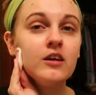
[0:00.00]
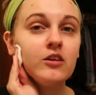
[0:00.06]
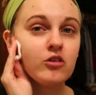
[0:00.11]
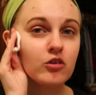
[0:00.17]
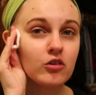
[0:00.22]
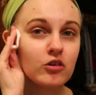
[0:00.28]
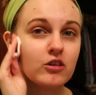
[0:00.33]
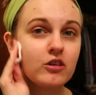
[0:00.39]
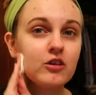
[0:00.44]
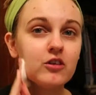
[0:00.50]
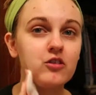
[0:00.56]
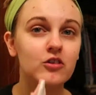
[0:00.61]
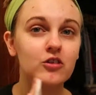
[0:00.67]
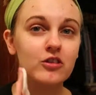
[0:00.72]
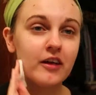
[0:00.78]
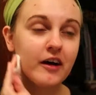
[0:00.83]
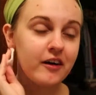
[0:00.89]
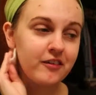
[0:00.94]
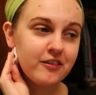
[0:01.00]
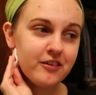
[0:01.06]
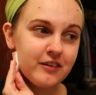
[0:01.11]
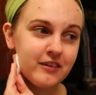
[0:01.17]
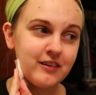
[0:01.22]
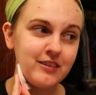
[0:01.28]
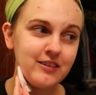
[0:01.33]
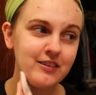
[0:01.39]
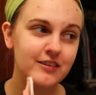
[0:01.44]
to early
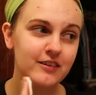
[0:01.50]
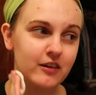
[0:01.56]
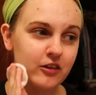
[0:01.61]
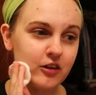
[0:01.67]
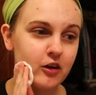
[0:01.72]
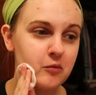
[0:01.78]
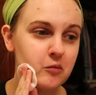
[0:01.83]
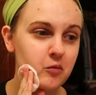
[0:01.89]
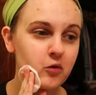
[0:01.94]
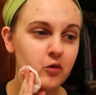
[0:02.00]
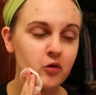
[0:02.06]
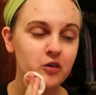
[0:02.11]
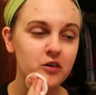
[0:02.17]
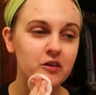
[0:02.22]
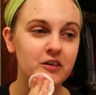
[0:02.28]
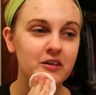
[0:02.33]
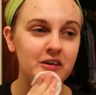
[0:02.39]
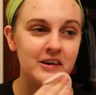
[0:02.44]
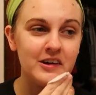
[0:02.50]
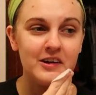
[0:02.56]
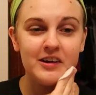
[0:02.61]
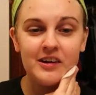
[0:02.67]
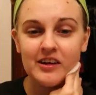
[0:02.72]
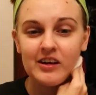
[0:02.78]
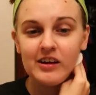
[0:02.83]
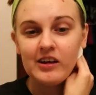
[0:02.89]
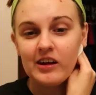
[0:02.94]
2000s a lot more.
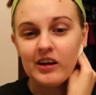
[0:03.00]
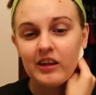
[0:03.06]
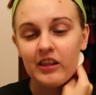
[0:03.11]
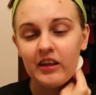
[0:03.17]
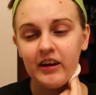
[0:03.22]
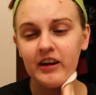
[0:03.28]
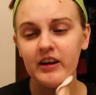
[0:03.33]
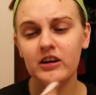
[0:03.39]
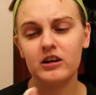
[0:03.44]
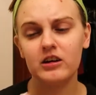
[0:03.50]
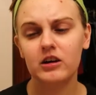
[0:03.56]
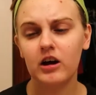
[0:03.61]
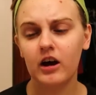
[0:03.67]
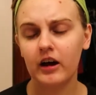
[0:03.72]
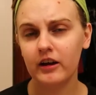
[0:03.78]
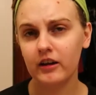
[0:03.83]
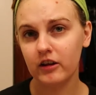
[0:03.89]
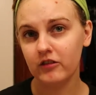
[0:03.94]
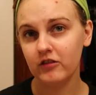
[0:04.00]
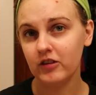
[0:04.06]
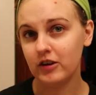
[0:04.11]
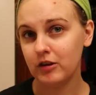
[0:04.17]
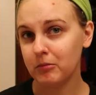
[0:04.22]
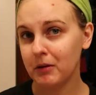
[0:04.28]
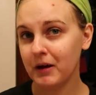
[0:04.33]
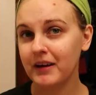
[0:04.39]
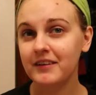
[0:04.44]
Like, I love
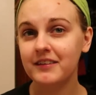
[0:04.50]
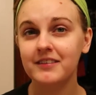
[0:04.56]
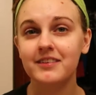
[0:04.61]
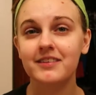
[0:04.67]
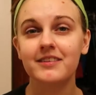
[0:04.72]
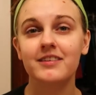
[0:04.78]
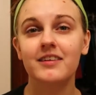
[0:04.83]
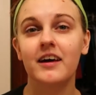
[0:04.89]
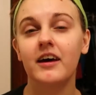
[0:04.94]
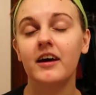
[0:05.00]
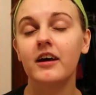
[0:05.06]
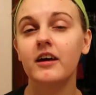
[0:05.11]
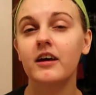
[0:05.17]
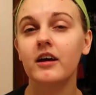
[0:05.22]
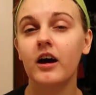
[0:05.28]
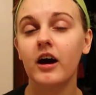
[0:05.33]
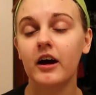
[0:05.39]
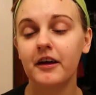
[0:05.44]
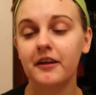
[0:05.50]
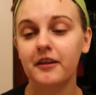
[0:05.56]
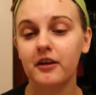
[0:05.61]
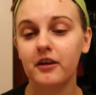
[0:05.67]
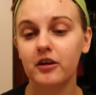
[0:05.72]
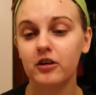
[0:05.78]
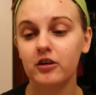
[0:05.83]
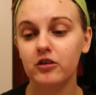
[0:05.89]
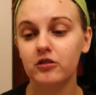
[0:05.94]
Independence Day, I
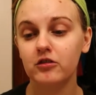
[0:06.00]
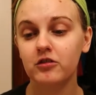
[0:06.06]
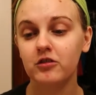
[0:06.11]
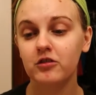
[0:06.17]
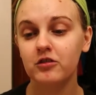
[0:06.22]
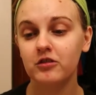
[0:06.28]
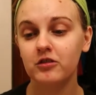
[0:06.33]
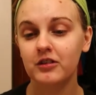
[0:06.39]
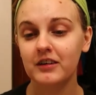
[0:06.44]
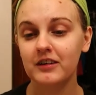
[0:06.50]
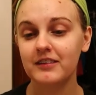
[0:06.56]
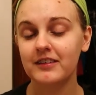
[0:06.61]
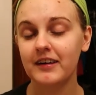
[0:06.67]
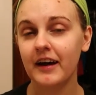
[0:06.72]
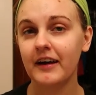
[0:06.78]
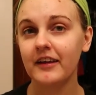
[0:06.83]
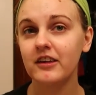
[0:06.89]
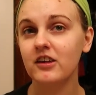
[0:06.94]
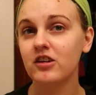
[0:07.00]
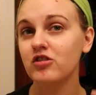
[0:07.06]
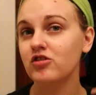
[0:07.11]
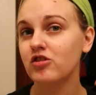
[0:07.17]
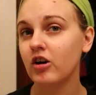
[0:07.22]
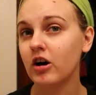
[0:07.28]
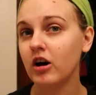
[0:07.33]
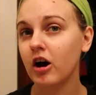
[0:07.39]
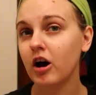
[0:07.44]
love The Italian
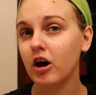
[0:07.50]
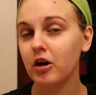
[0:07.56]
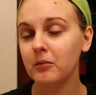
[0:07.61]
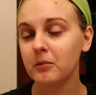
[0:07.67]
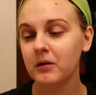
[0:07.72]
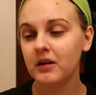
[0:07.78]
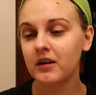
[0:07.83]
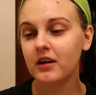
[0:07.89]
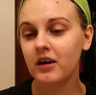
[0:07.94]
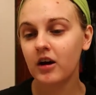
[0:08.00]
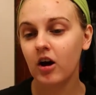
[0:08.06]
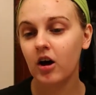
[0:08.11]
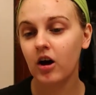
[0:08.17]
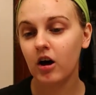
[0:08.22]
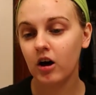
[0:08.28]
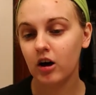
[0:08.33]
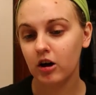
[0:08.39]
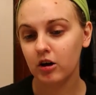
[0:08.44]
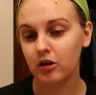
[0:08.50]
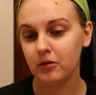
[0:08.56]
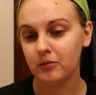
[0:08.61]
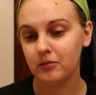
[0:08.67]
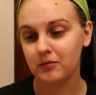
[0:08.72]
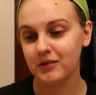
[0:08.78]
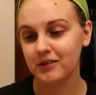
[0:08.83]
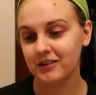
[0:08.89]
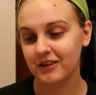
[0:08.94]
Job,
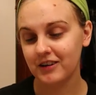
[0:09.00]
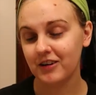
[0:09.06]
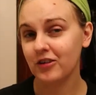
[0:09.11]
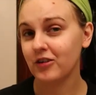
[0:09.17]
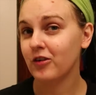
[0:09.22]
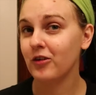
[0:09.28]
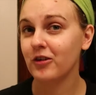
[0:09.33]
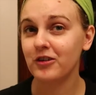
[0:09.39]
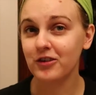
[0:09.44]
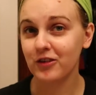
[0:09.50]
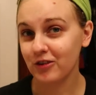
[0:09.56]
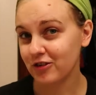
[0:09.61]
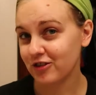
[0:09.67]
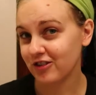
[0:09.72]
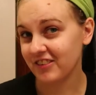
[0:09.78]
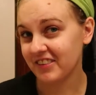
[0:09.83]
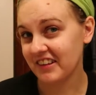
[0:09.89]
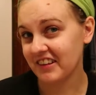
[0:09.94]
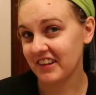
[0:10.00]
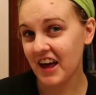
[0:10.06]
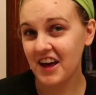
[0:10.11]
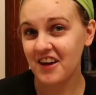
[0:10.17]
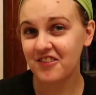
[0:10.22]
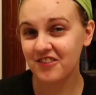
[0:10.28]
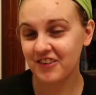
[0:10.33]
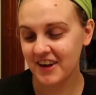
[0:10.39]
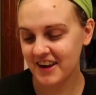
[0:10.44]
of course Ocean's
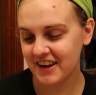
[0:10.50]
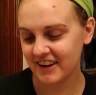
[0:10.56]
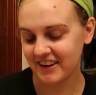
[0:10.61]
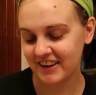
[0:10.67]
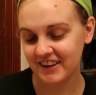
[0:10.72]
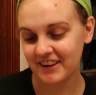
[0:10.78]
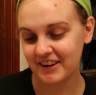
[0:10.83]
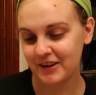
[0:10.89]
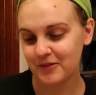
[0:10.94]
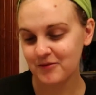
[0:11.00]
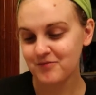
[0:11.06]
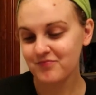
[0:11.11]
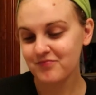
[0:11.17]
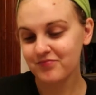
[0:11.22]
11.